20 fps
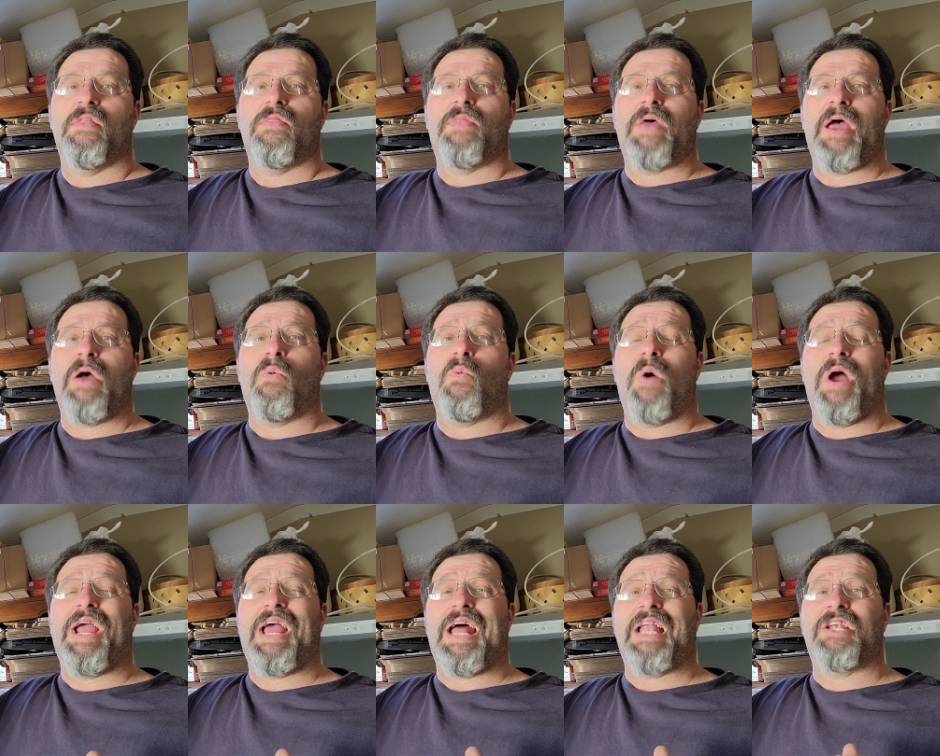That
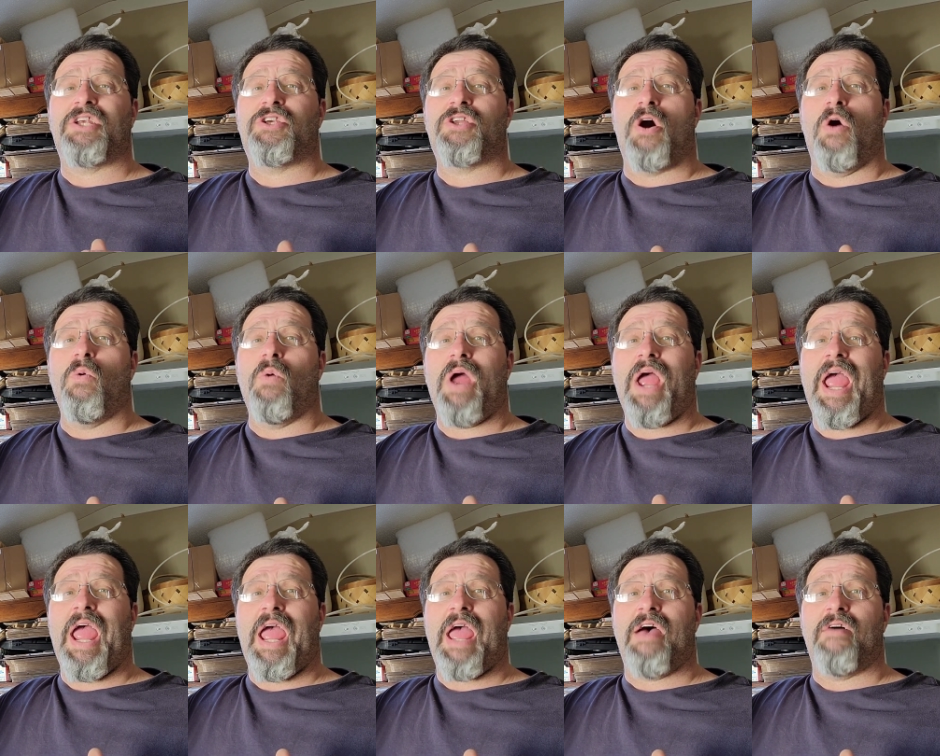way I don't
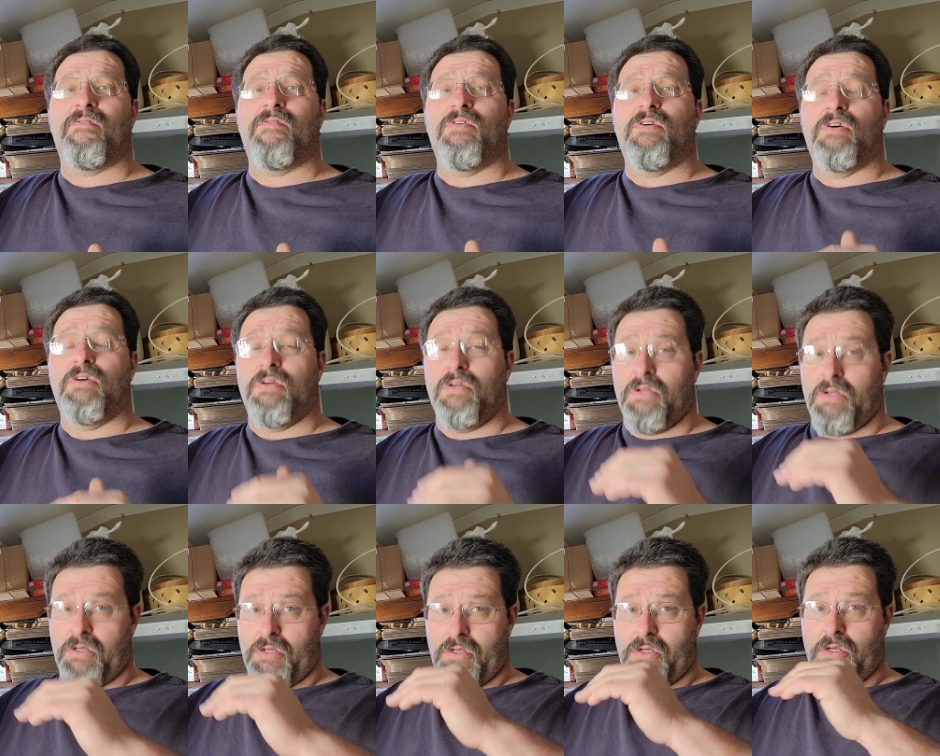have
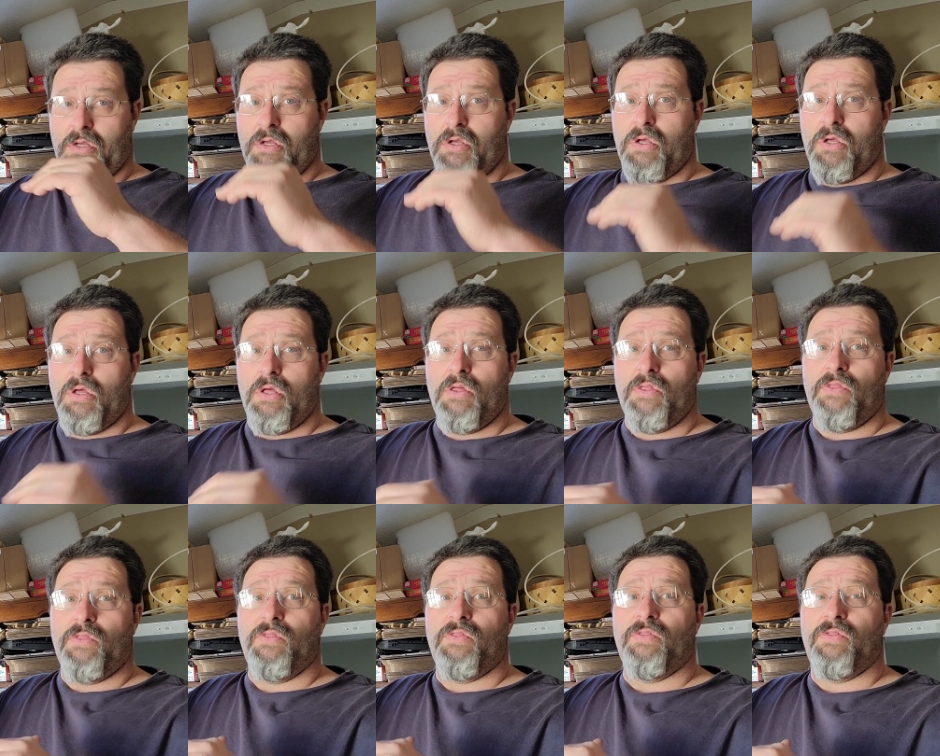
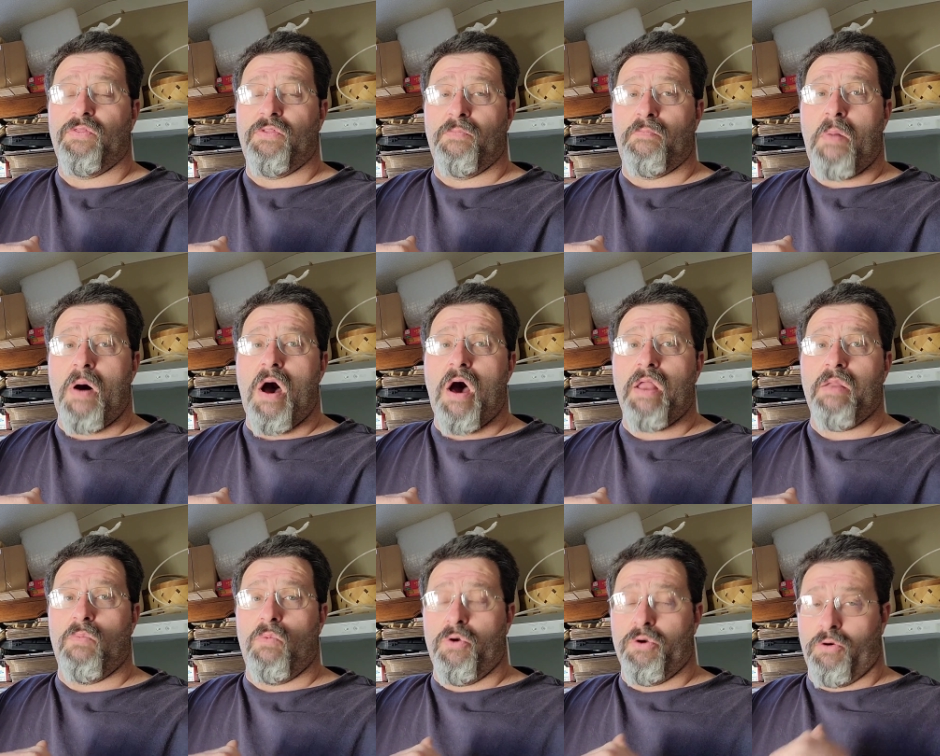the
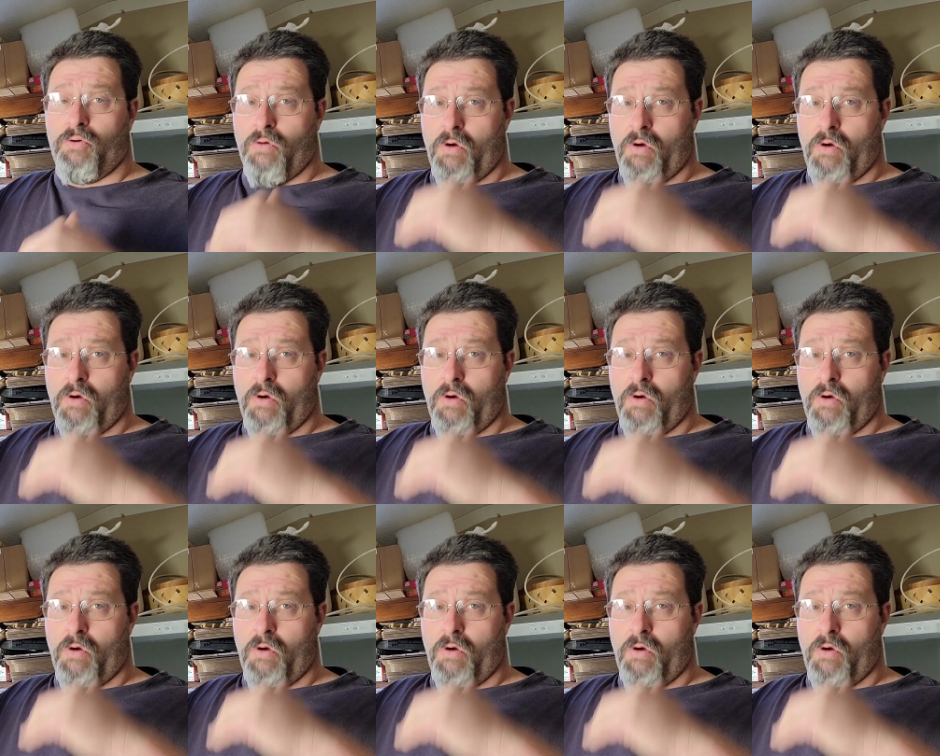bottom one